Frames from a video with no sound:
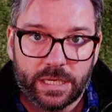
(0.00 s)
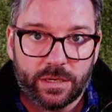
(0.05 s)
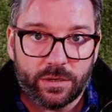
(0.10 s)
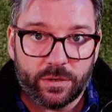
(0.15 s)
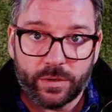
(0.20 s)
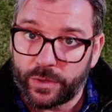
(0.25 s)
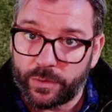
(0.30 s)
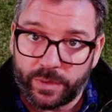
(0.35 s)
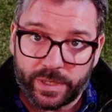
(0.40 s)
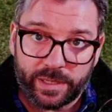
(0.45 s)
who
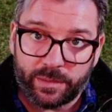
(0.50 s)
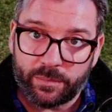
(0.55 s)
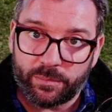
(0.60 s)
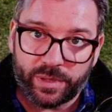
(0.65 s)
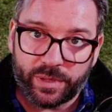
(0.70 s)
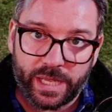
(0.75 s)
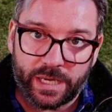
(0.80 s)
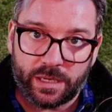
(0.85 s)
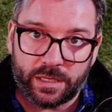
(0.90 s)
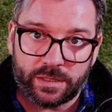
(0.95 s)
you didn't
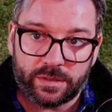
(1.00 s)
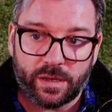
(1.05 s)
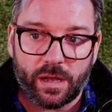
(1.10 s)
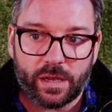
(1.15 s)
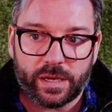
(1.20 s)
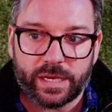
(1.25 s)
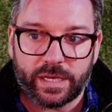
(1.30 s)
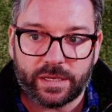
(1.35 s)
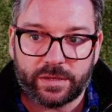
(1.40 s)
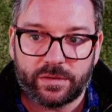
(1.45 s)
plan on
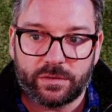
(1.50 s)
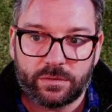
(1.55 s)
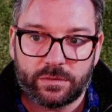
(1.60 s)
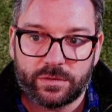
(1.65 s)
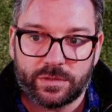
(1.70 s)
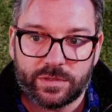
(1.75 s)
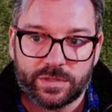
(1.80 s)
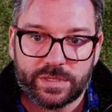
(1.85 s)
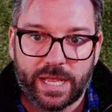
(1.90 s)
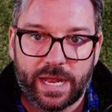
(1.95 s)
talking to.
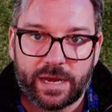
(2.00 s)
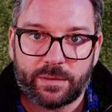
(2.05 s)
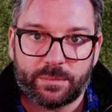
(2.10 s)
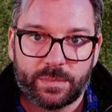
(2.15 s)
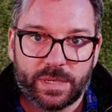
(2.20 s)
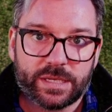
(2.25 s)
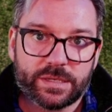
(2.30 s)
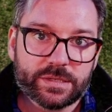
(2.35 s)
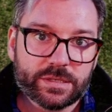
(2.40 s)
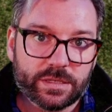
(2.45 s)
You just had them
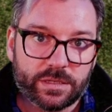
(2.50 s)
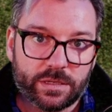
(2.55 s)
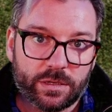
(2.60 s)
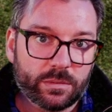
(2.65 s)
as,